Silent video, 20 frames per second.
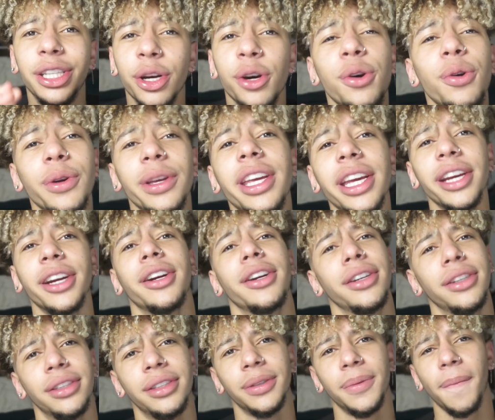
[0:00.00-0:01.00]
2
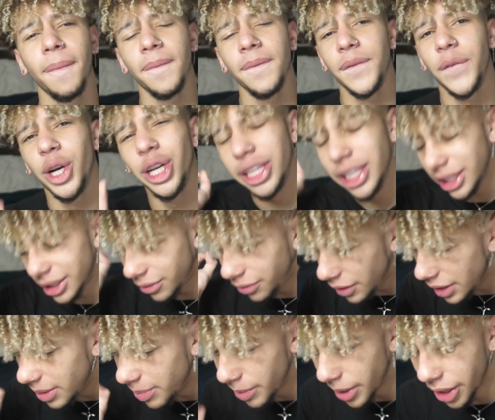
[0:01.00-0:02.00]
years, for this
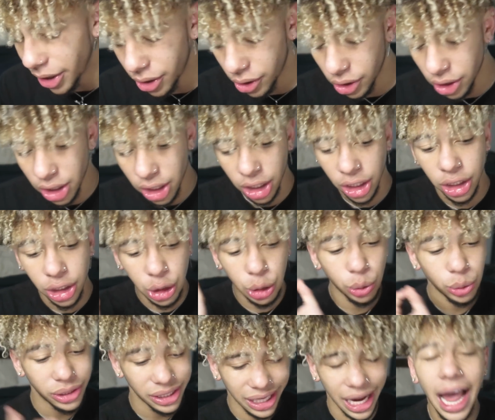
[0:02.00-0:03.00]
female
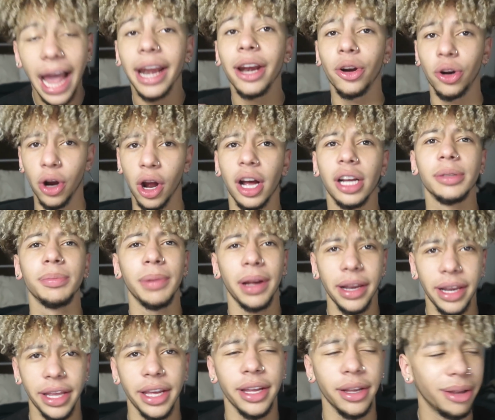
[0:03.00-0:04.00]
to slide across
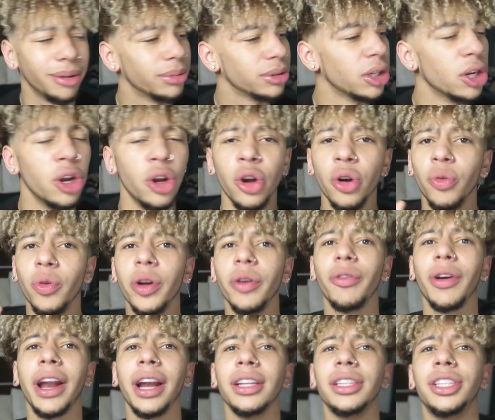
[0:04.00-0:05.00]
my DMs. We
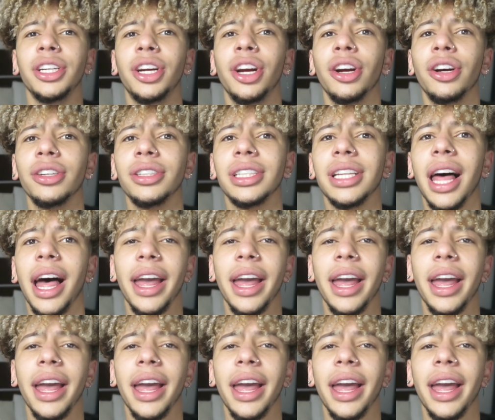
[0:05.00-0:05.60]
ran into girls